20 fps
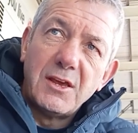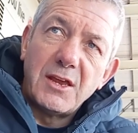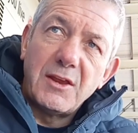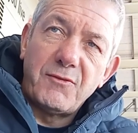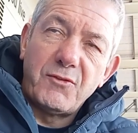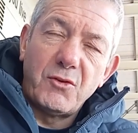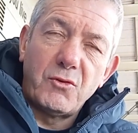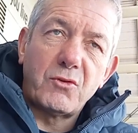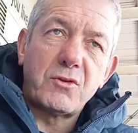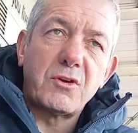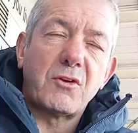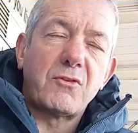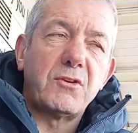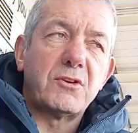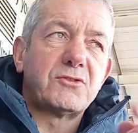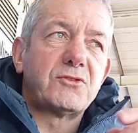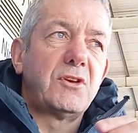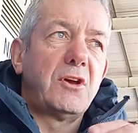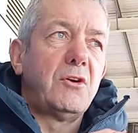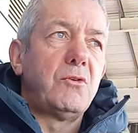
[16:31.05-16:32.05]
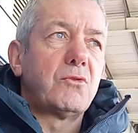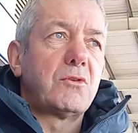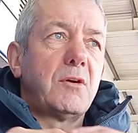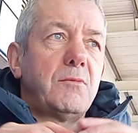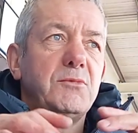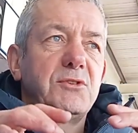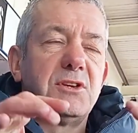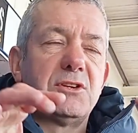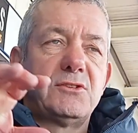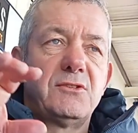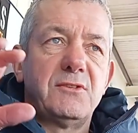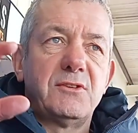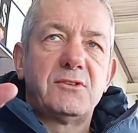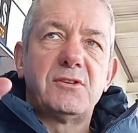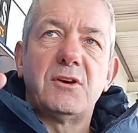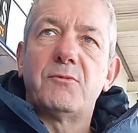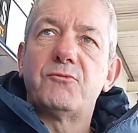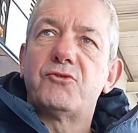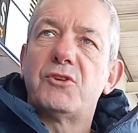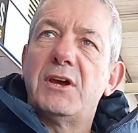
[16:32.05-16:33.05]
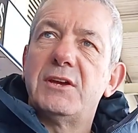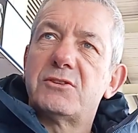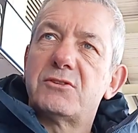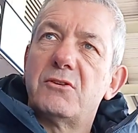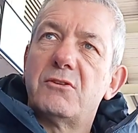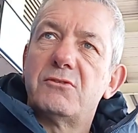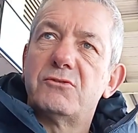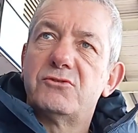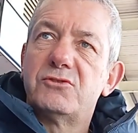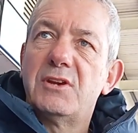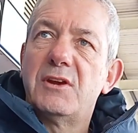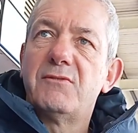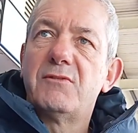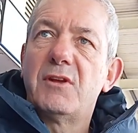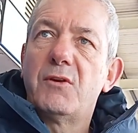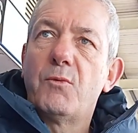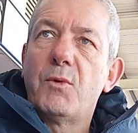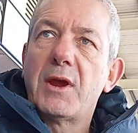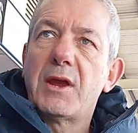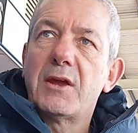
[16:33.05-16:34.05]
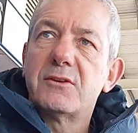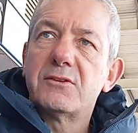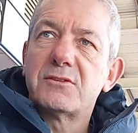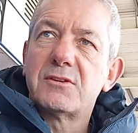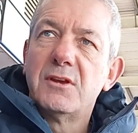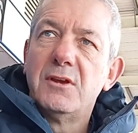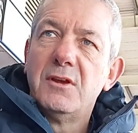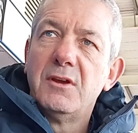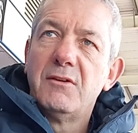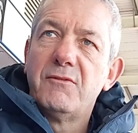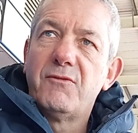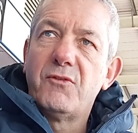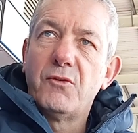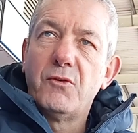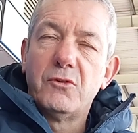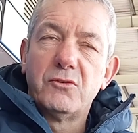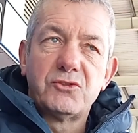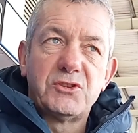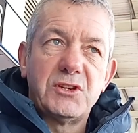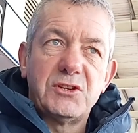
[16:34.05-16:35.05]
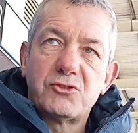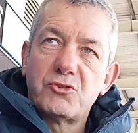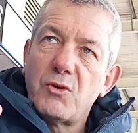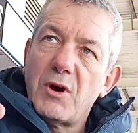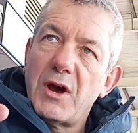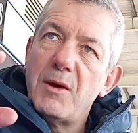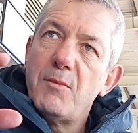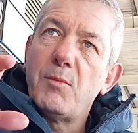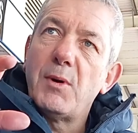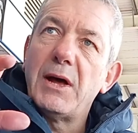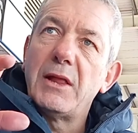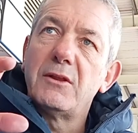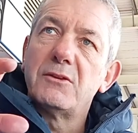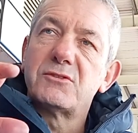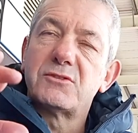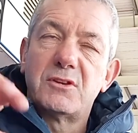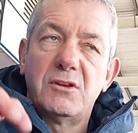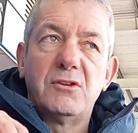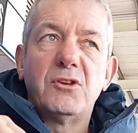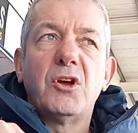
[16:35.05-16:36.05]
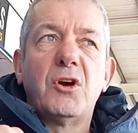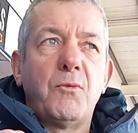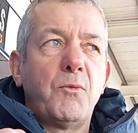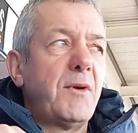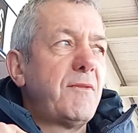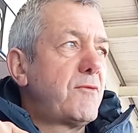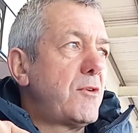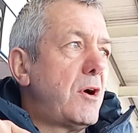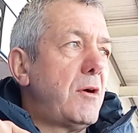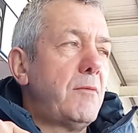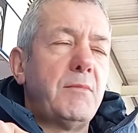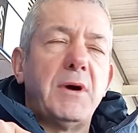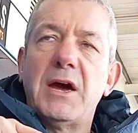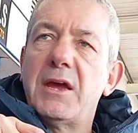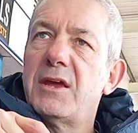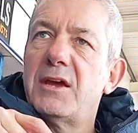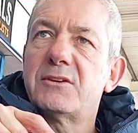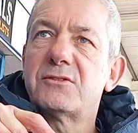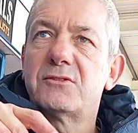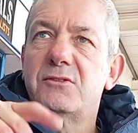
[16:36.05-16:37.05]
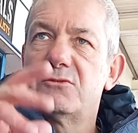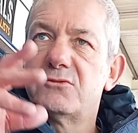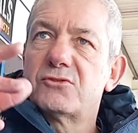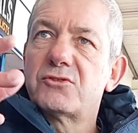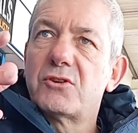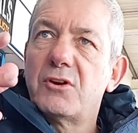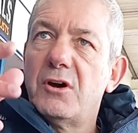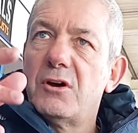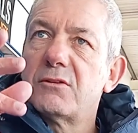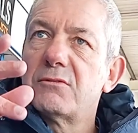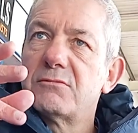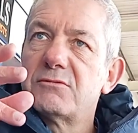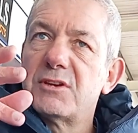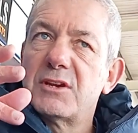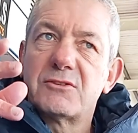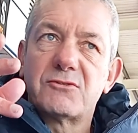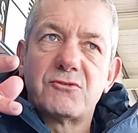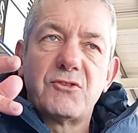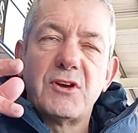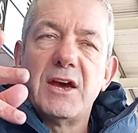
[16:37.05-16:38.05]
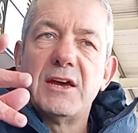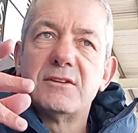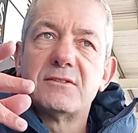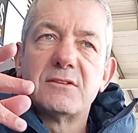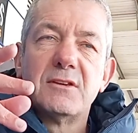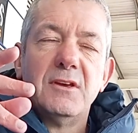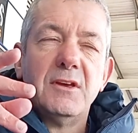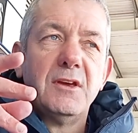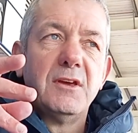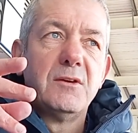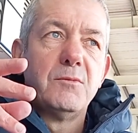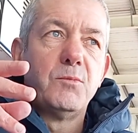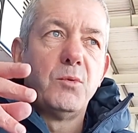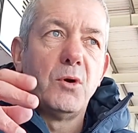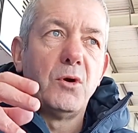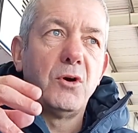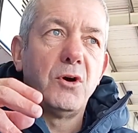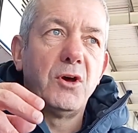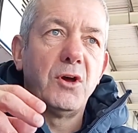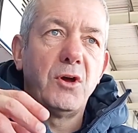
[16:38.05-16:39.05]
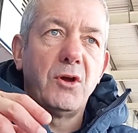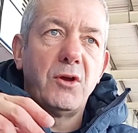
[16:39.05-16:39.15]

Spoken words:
If you look across the whole competition, the top try scorers are generally wingers. For us, it's quite balanced, and we've got Matty Ashton scored 6 tries, but